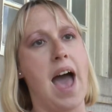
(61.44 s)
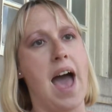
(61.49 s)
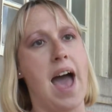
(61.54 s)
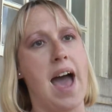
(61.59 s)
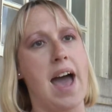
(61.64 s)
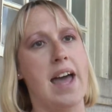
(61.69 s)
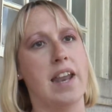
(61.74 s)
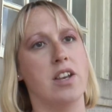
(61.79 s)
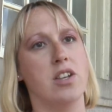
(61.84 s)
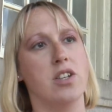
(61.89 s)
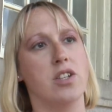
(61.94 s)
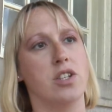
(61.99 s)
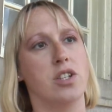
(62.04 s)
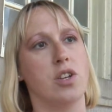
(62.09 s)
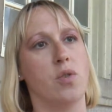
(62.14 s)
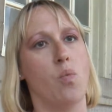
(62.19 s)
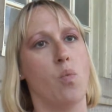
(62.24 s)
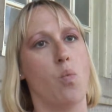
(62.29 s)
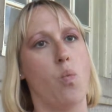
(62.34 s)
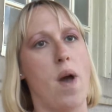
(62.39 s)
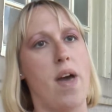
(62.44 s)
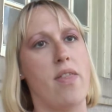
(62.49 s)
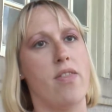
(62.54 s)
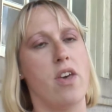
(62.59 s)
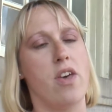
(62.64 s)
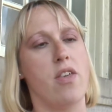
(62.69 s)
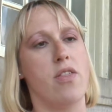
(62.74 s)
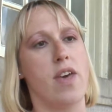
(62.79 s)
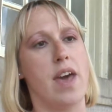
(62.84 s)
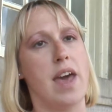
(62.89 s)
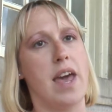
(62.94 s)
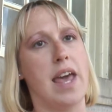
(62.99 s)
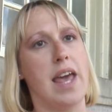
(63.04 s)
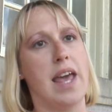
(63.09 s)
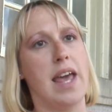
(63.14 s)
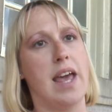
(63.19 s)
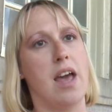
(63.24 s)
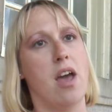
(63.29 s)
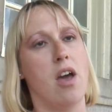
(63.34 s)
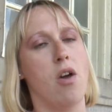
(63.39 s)
and whether
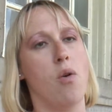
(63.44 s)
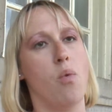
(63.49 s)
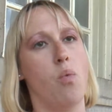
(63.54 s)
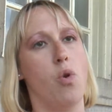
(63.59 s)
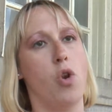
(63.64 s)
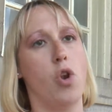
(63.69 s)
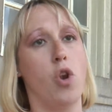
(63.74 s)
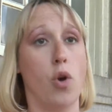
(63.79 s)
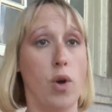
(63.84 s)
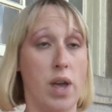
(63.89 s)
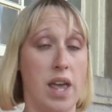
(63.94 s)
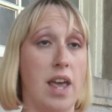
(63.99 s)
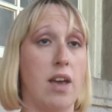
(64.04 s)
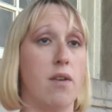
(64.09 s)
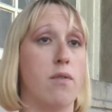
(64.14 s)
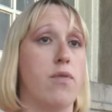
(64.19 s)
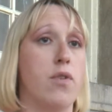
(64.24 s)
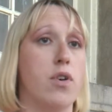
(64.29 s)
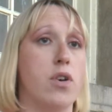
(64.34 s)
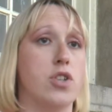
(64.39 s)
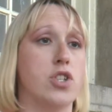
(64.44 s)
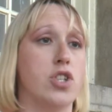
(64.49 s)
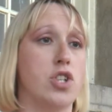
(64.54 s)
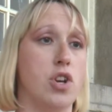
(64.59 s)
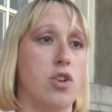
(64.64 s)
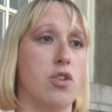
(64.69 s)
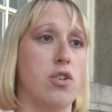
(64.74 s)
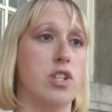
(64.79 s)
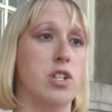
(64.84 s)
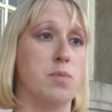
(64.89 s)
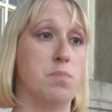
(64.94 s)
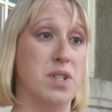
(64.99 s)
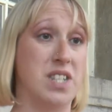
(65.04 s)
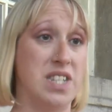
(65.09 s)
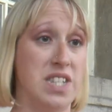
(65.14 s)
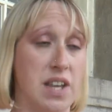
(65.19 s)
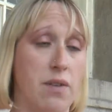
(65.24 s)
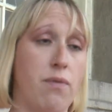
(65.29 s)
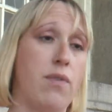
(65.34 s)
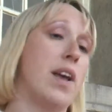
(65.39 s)
they were looking for students
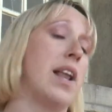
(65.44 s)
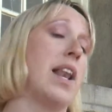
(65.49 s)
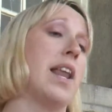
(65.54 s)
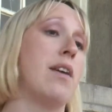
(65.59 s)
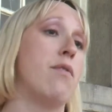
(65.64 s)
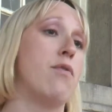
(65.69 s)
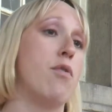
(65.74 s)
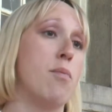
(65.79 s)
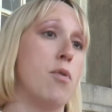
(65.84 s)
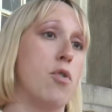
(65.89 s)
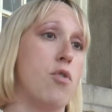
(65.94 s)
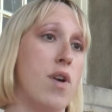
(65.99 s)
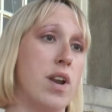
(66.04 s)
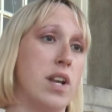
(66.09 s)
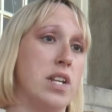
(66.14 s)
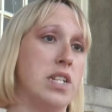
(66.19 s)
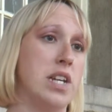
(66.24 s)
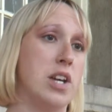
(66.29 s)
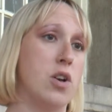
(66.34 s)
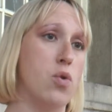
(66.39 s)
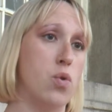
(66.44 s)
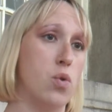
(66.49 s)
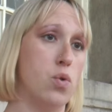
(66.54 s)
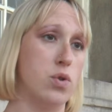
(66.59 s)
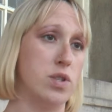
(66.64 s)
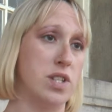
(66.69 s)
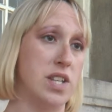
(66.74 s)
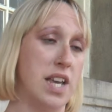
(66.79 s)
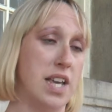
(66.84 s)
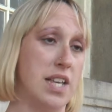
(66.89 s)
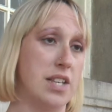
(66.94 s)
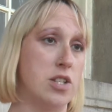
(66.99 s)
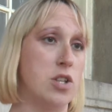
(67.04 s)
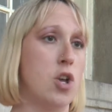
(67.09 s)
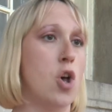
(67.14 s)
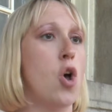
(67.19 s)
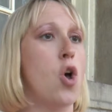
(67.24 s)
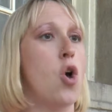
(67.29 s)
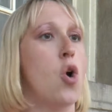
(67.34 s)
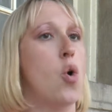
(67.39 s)
specifically from accredited courses
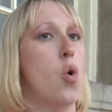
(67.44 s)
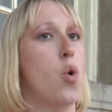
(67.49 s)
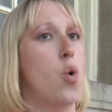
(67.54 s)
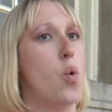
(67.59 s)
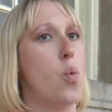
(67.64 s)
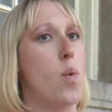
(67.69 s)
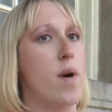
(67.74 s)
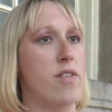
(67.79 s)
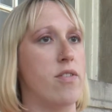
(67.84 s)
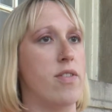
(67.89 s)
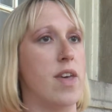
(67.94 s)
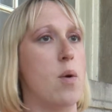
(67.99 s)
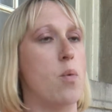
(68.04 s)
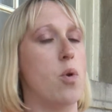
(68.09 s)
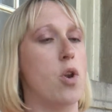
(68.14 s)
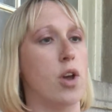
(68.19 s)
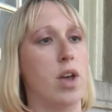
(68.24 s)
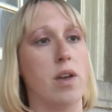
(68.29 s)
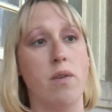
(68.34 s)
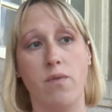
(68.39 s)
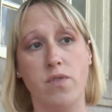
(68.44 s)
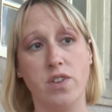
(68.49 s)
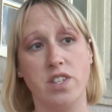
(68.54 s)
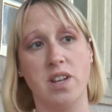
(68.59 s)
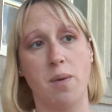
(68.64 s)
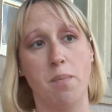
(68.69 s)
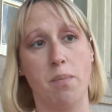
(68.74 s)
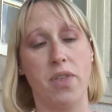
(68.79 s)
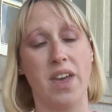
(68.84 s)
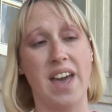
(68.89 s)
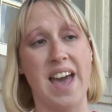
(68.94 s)
or whether they were looking for something